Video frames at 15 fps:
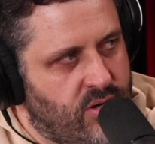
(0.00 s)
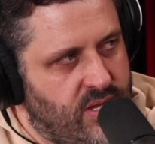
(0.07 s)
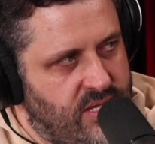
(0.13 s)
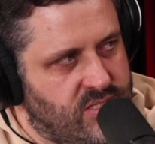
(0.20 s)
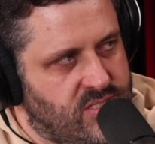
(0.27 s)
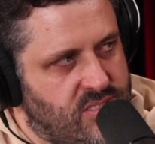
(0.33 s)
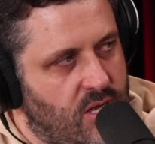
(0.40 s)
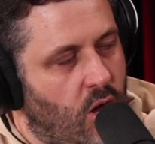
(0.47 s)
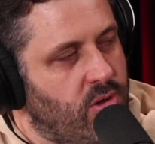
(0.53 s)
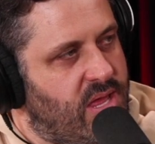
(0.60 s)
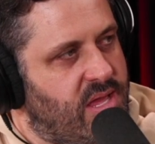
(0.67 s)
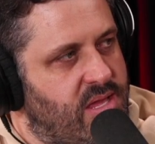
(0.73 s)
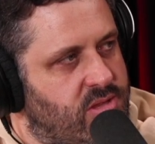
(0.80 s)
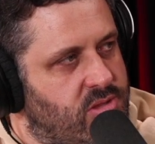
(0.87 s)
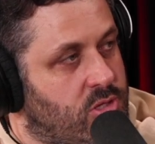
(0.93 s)
is.
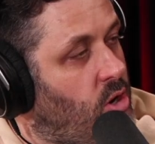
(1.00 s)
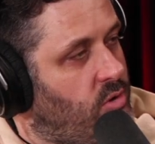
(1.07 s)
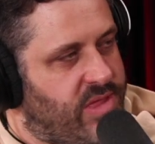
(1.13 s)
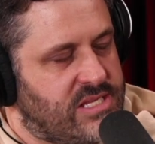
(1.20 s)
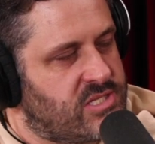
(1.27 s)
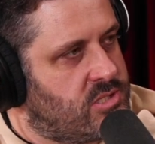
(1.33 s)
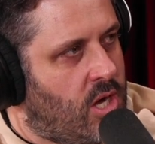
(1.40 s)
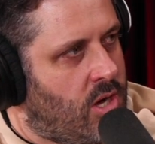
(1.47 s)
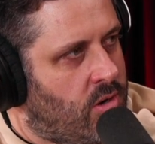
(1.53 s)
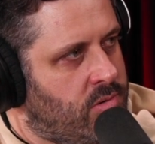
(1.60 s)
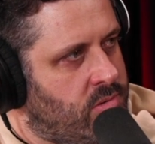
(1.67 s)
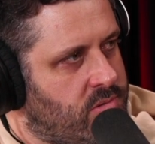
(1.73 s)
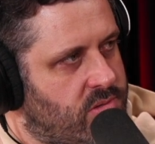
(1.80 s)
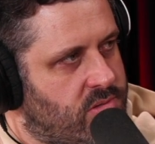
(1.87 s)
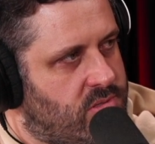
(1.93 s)

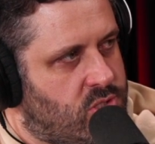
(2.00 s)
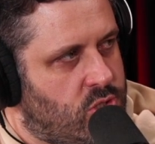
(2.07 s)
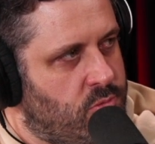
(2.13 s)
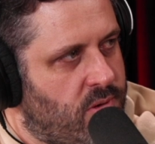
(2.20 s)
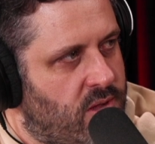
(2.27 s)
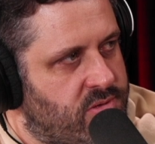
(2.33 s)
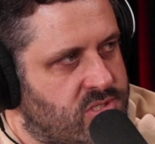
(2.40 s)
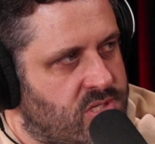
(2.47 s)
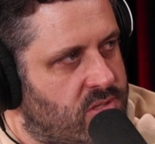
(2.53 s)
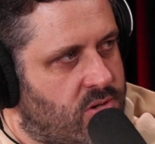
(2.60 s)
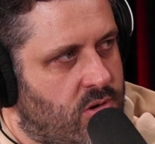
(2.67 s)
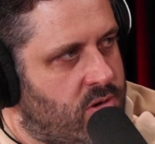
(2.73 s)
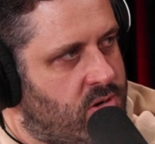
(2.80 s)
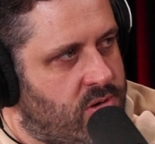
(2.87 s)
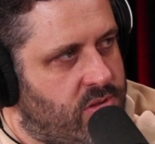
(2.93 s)
No. Two Brothers on the
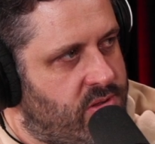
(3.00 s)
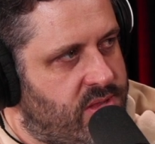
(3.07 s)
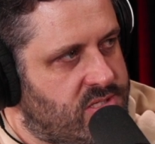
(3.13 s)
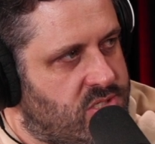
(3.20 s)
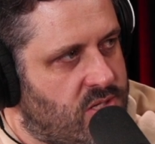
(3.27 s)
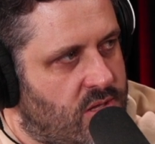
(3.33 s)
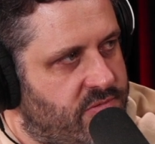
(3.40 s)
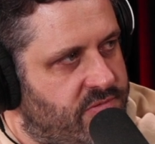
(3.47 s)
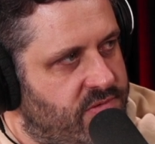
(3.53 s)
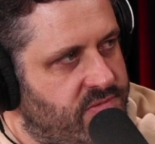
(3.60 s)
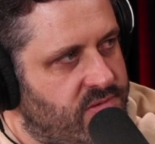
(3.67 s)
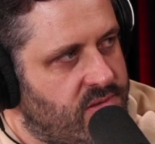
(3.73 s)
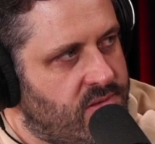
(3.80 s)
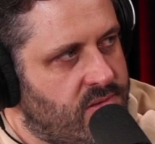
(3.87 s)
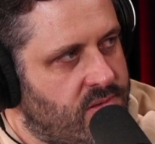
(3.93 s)
corner, though, that's
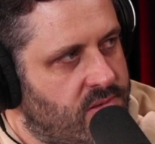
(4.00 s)
$1.50.